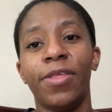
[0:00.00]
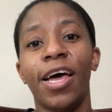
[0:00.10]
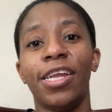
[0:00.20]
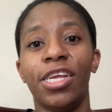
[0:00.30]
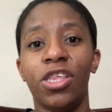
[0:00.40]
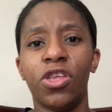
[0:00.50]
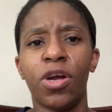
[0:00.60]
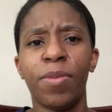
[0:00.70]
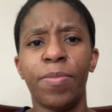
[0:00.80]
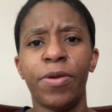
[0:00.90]
I did
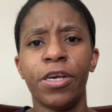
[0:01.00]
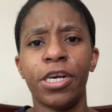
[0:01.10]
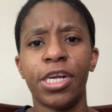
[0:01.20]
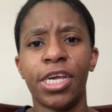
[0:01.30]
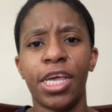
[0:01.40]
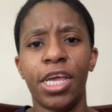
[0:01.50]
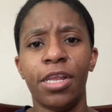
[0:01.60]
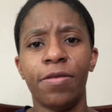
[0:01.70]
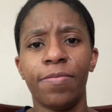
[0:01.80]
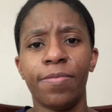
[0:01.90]
start my period
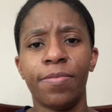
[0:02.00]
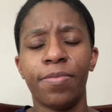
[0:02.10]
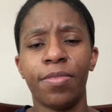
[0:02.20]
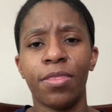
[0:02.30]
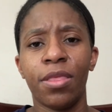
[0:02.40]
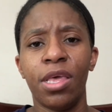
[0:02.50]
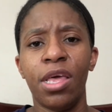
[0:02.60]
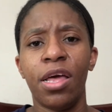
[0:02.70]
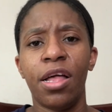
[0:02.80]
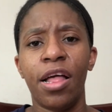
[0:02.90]
again
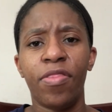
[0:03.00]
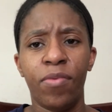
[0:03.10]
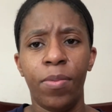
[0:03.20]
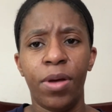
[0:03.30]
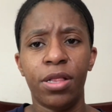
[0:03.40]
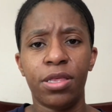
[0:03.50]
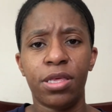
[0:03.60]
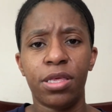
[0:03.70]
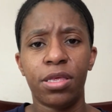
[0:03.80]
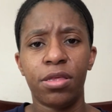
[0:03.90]
at 3
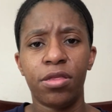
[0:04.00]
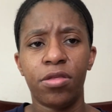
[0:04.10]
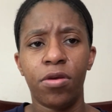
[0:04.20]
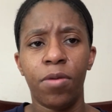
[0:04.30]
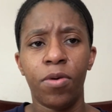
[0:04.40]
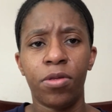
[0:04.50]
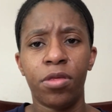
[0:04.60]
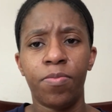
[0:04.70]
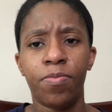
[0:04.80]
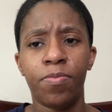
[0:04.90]
months. 3 months
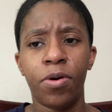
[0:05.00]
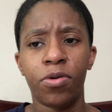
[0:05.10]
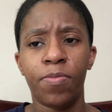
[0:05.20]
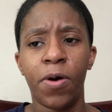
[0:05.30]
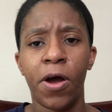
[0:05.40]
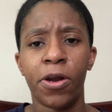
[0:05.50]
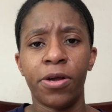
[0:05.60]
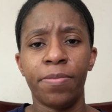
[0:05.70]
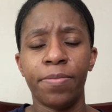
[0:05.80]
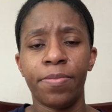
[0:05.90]

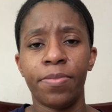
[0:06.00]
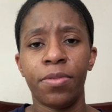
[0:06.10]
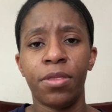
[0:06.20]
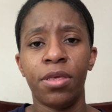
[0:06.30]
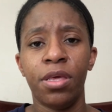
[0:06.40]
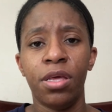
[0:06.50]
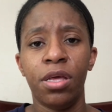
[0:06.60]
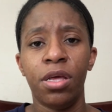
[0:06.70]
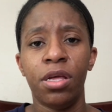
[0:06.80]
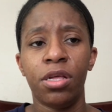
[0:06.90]
postpartum.
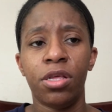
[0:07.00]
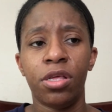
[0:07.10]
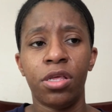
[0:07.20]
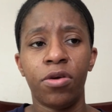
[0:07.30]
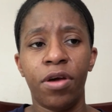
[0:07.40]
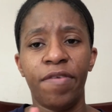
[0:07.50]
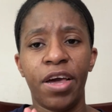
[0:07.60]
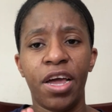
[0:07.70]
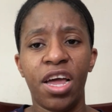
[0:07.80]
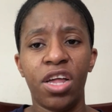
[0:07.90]
So I've
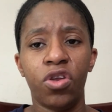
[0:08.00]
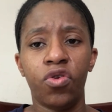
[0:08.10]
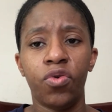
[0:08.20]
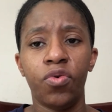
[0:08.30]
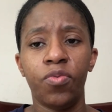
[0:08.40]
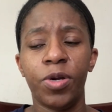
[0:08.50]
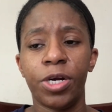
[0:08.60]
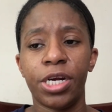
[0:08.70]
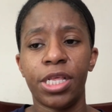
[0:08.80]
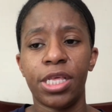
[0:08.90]
had 2
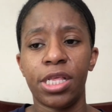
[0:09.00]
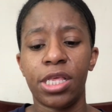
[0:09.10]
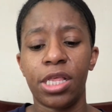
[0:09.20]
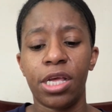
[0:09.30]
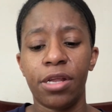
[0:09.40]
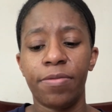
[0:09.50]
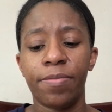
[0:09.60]
periods since then.